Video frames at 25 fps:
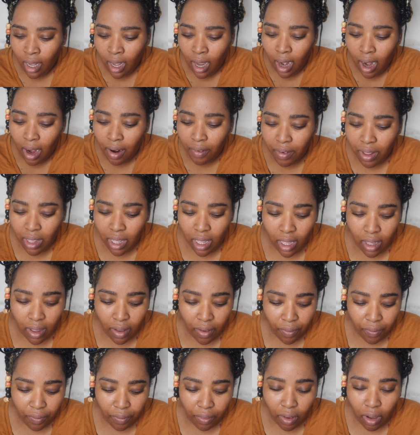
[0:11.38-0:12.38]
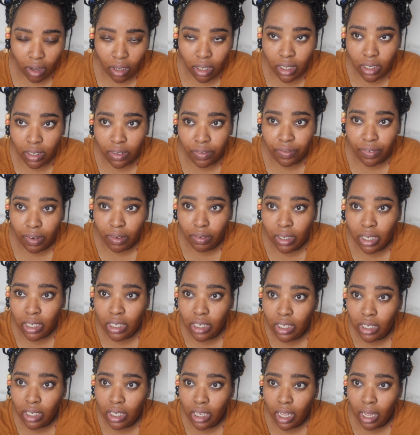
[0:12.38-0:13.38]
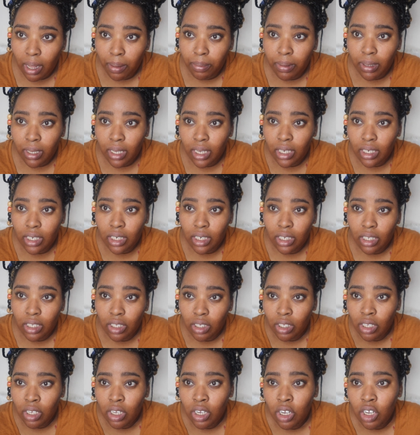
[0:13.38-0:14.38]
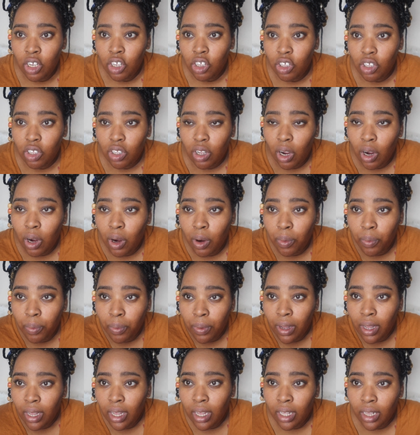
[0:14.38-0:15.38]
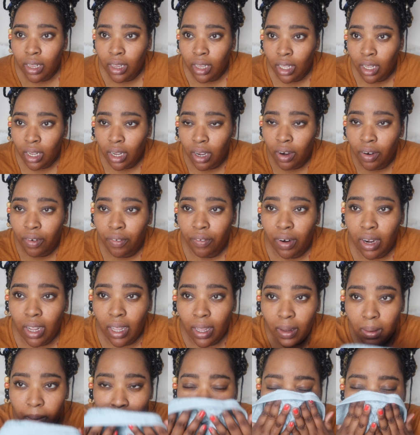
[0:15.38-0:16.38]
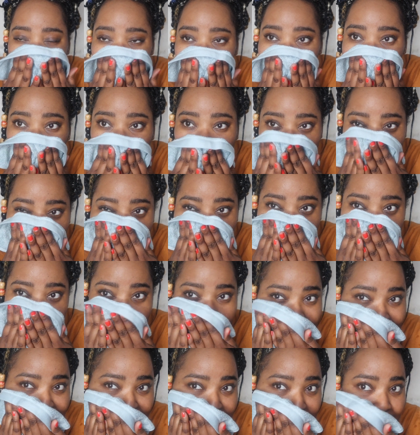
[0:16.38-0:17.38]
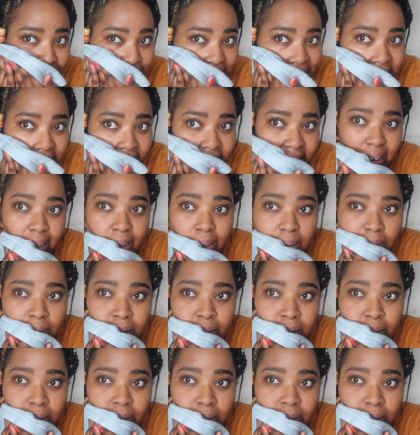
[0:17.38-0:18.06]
every flawless foundation application start with a great skincare routine.